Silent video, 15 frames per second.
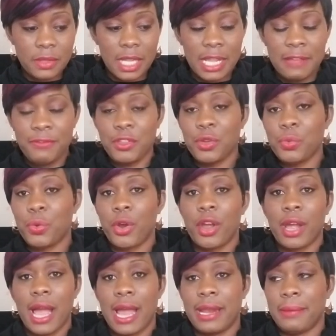if you
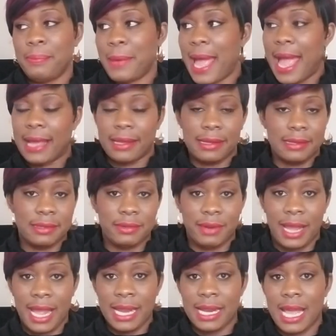work at a bank,
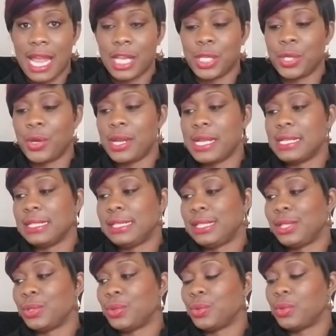right, and you're
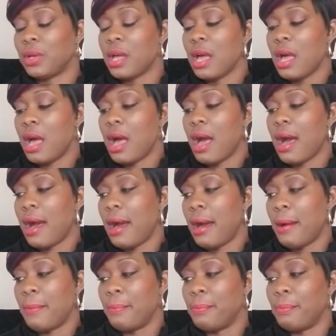into
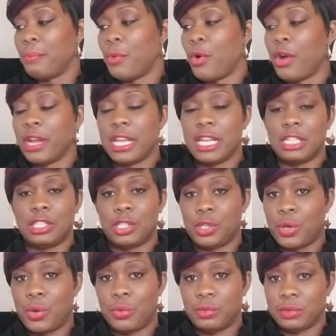um, mortgage
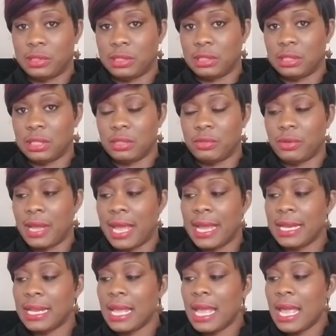loans,
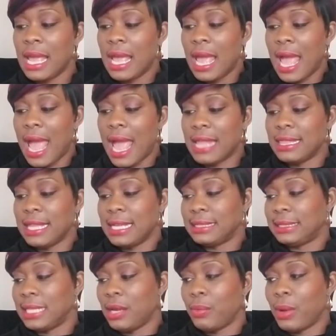right, and they
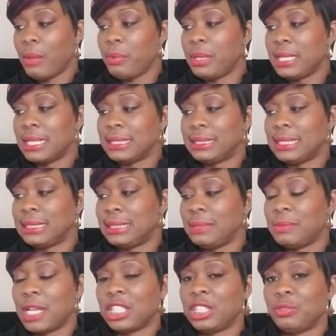say, well, we need a
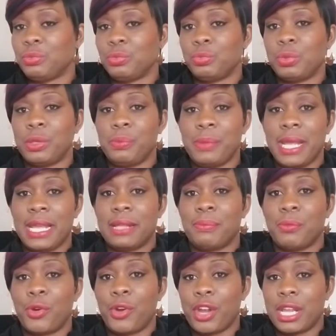system that will
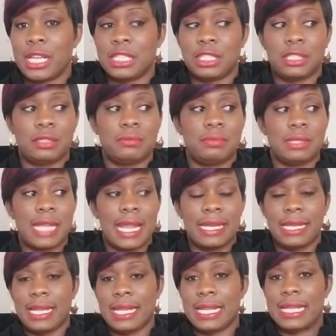make mortgage
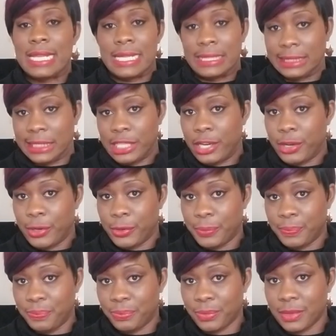lending easier.
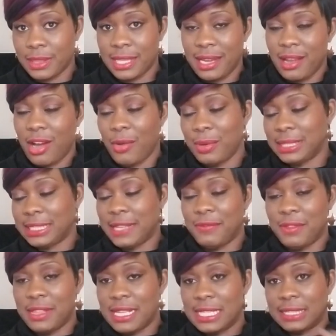They always
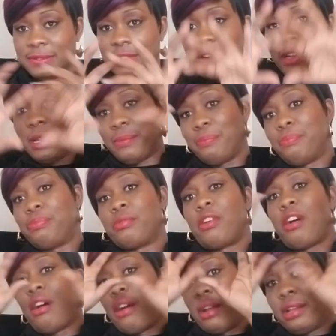give you these very
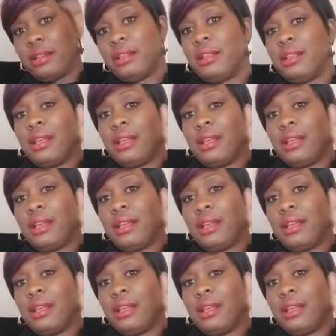broad